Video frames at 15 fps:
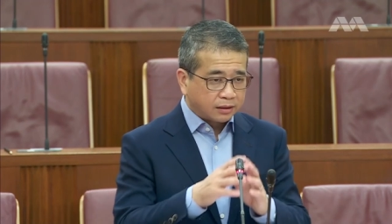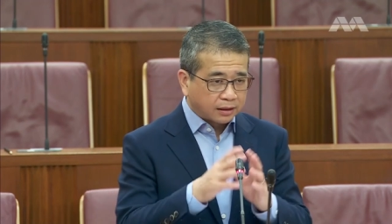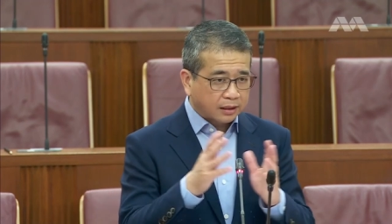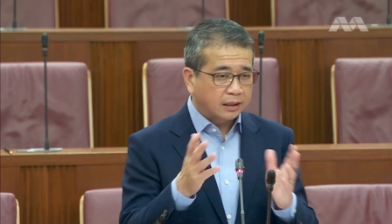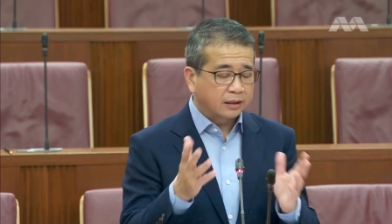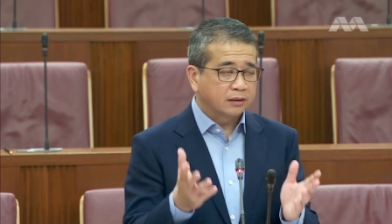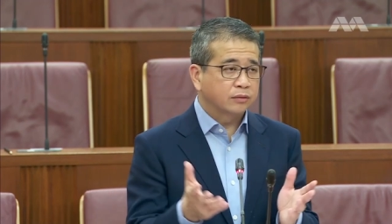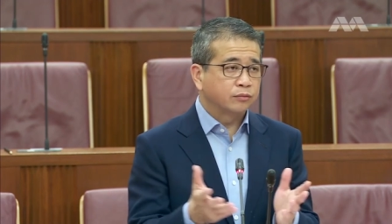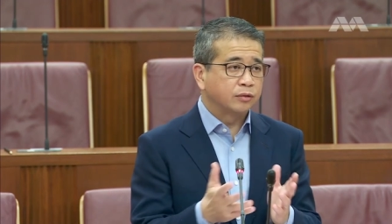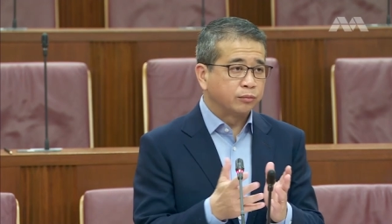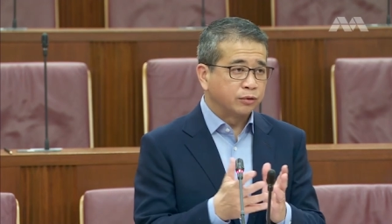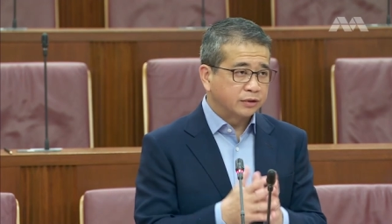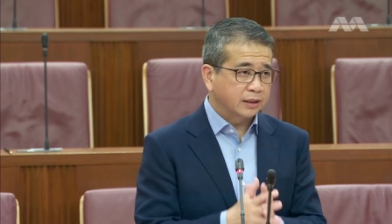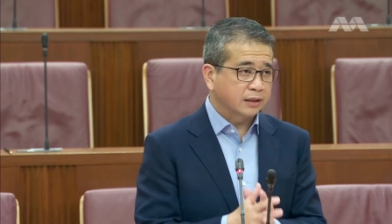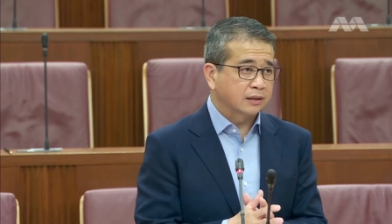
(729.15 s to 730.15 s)
that I think will
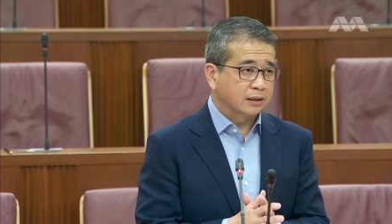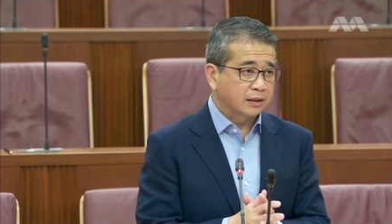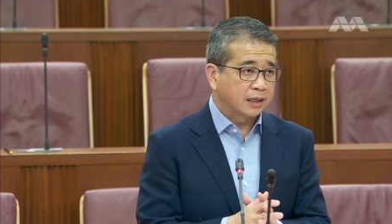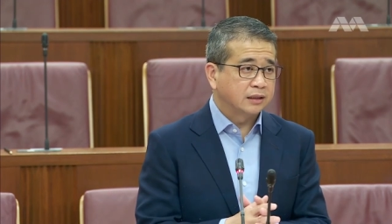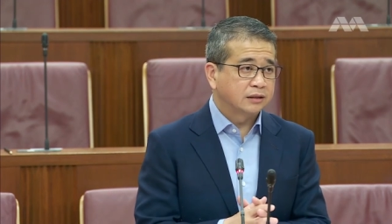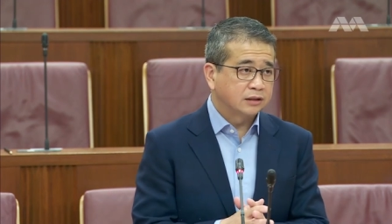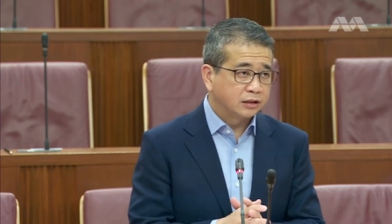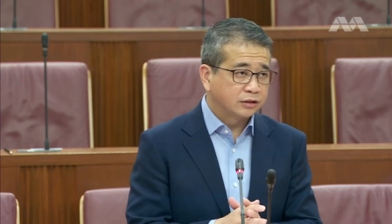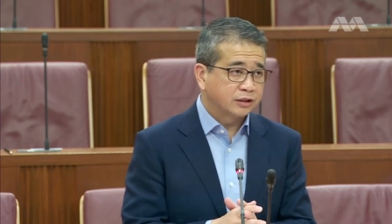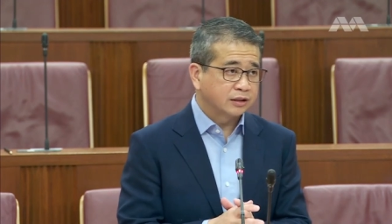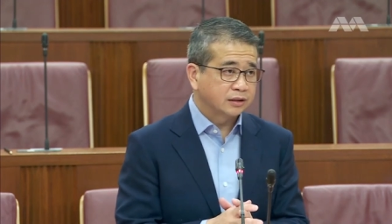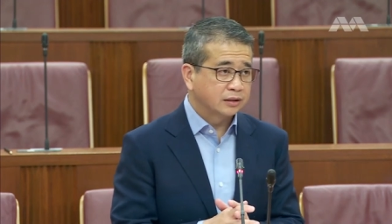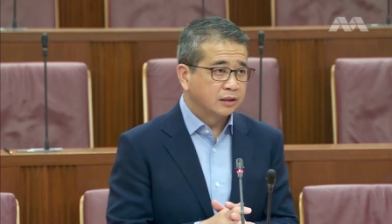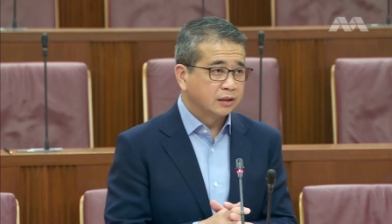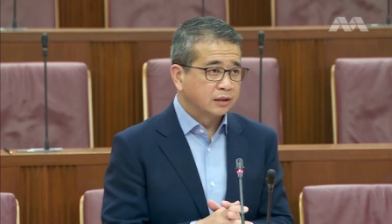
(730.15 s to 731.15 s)
protect the client's
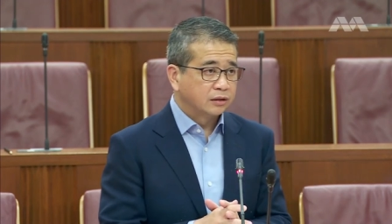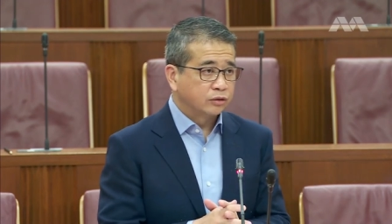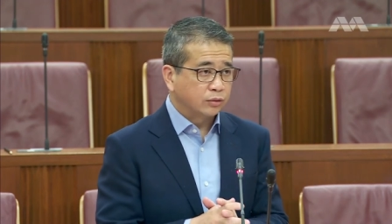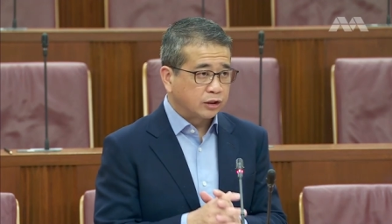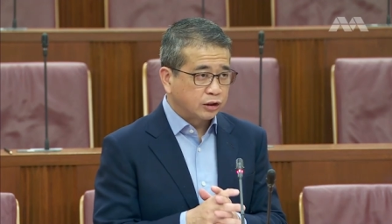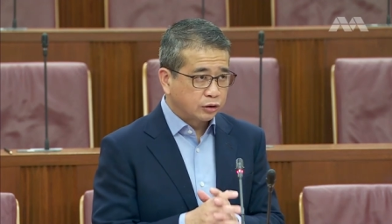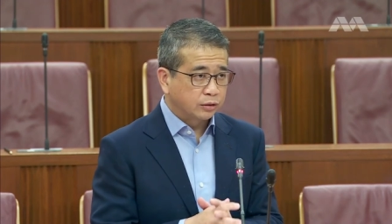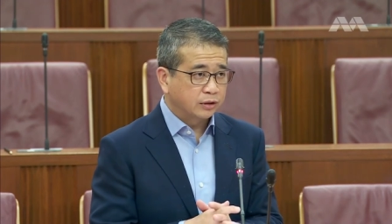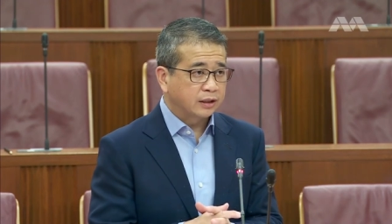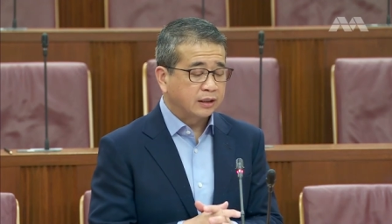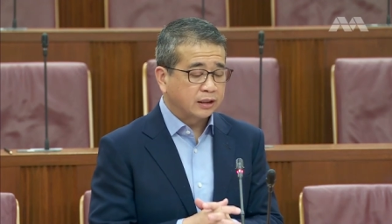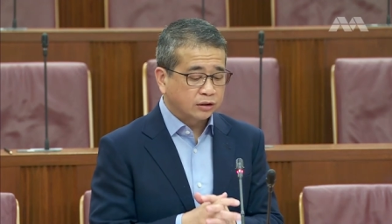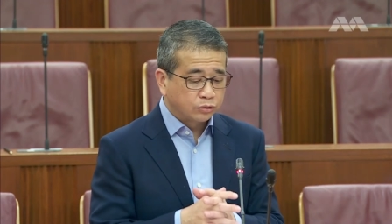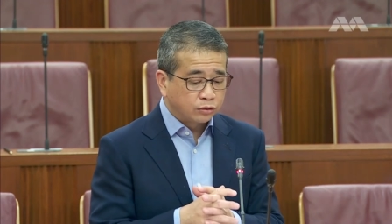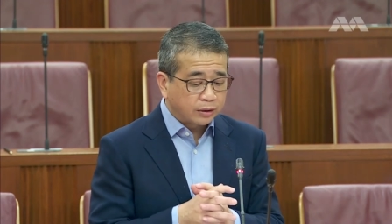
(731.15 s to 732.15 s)
interest to ensure that
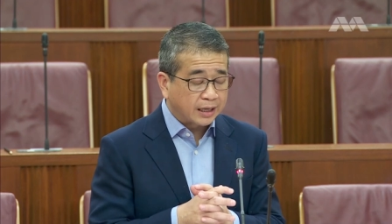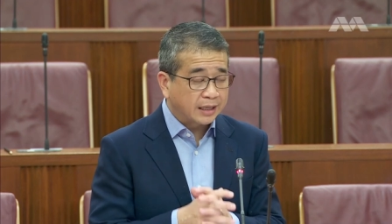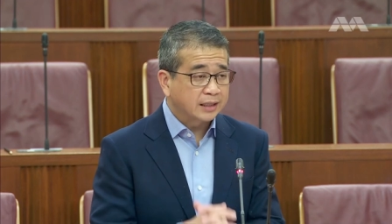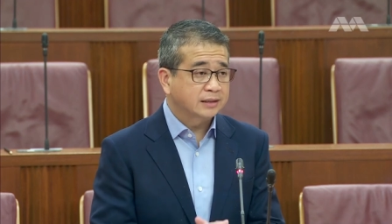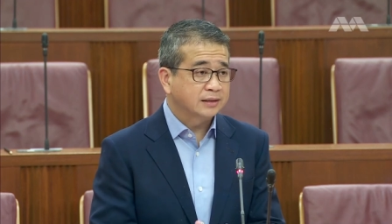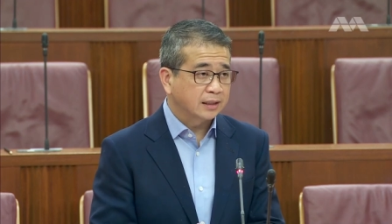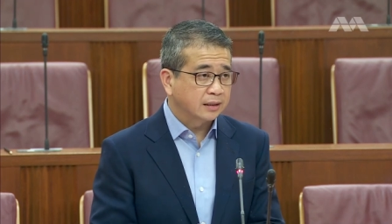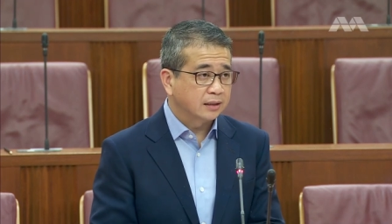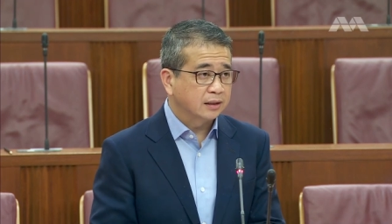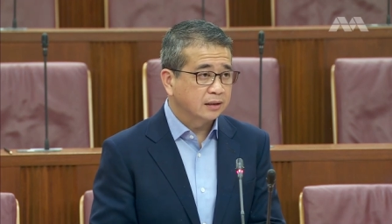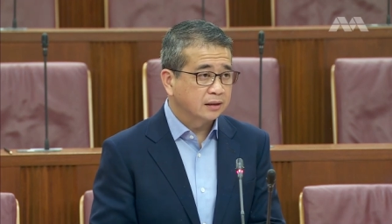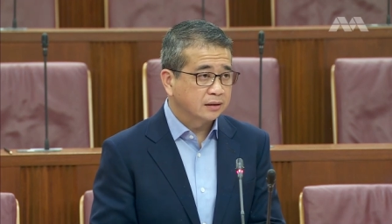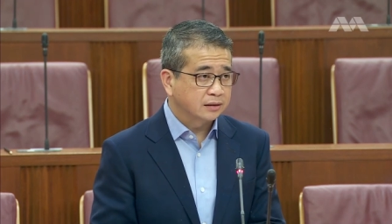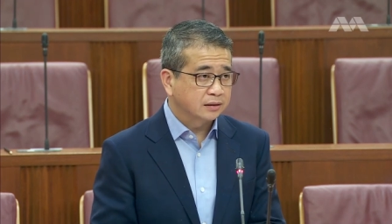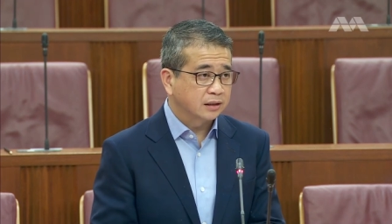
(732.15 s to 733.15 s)
there's no
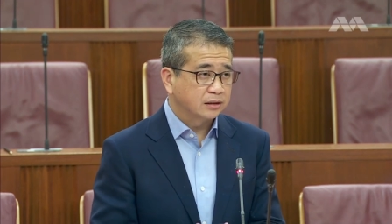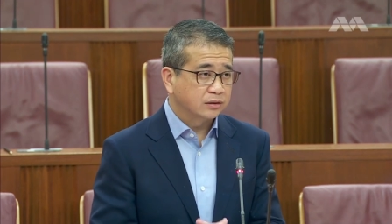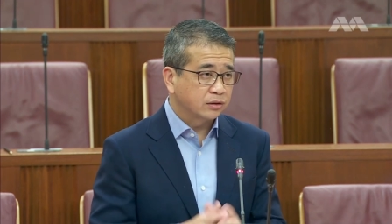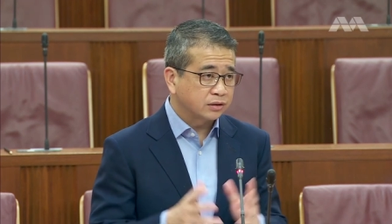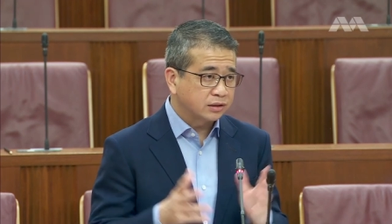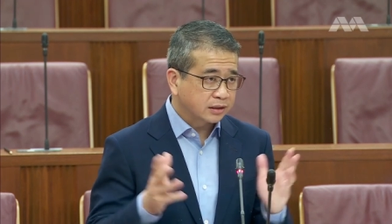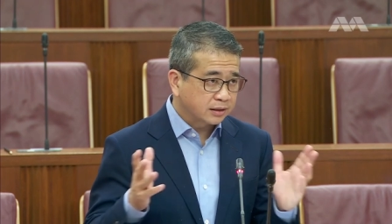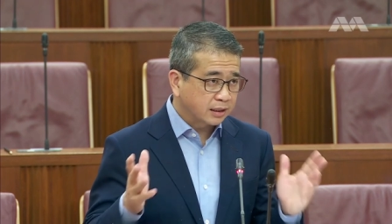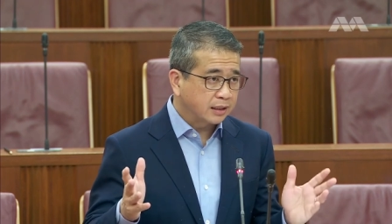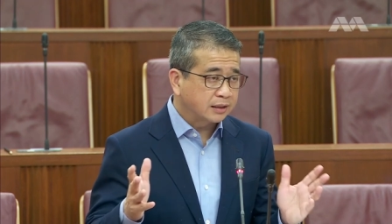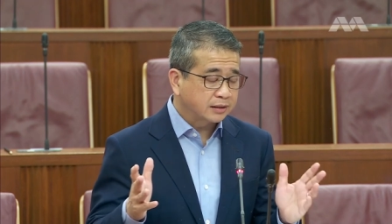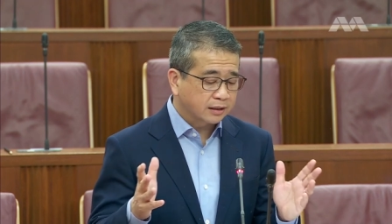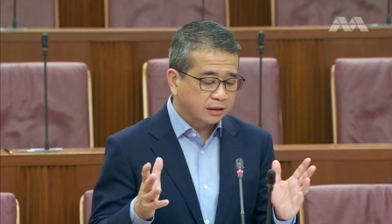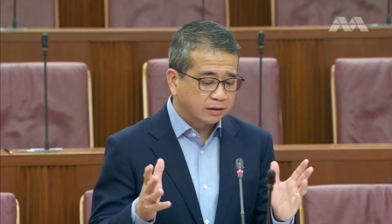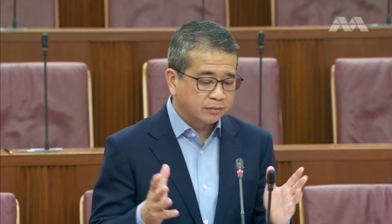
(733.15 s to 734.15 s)
undersettling in this case, not just
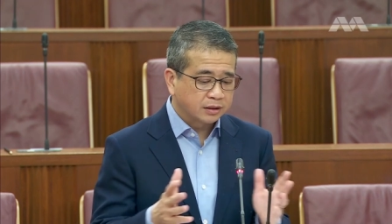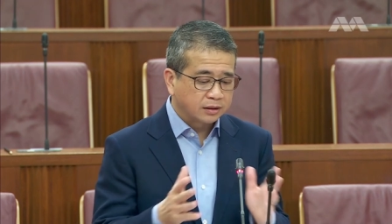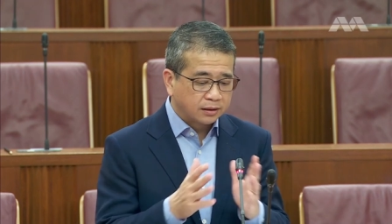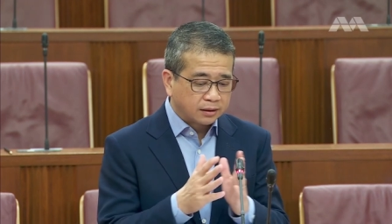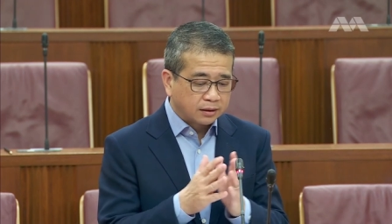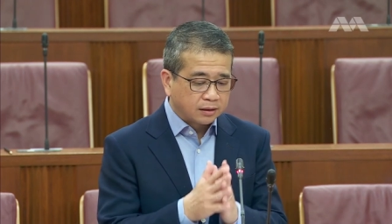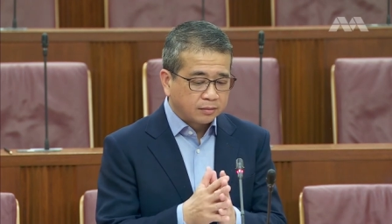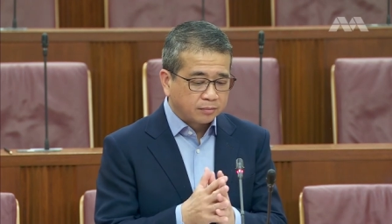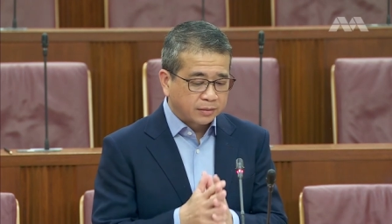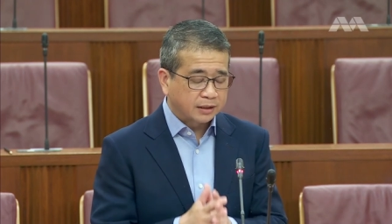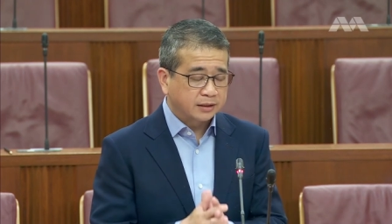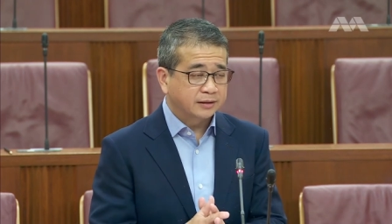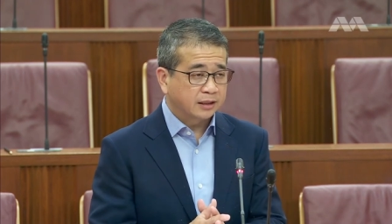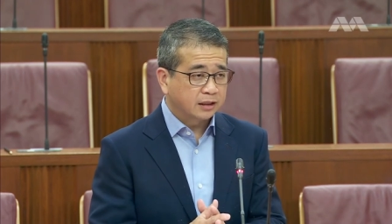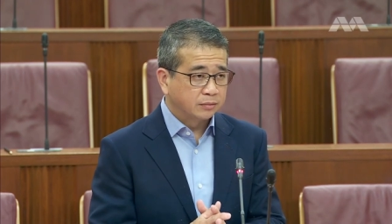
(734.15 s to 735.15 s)
any settlement,
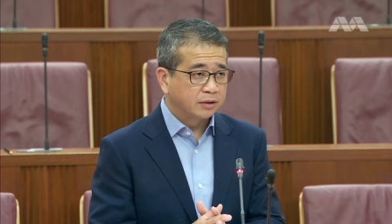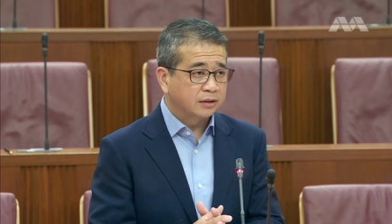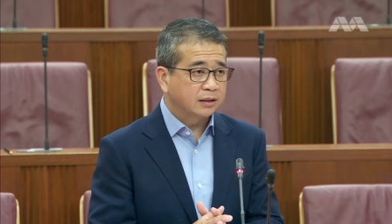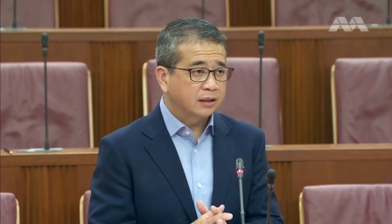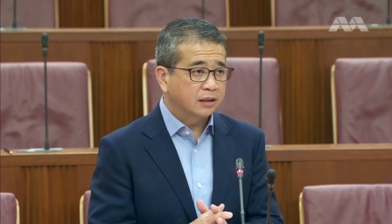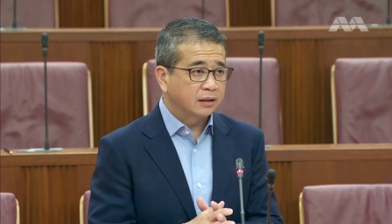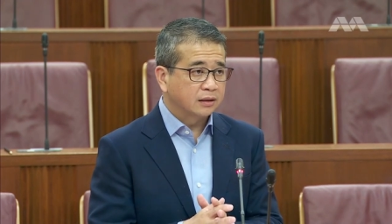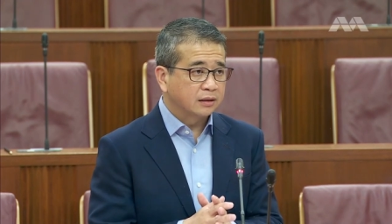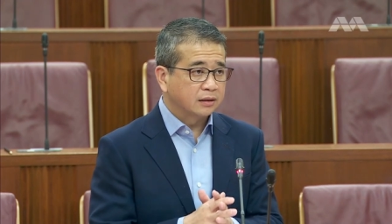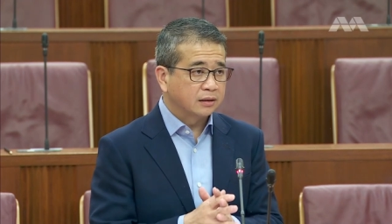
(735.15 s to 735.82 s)
but a settlement that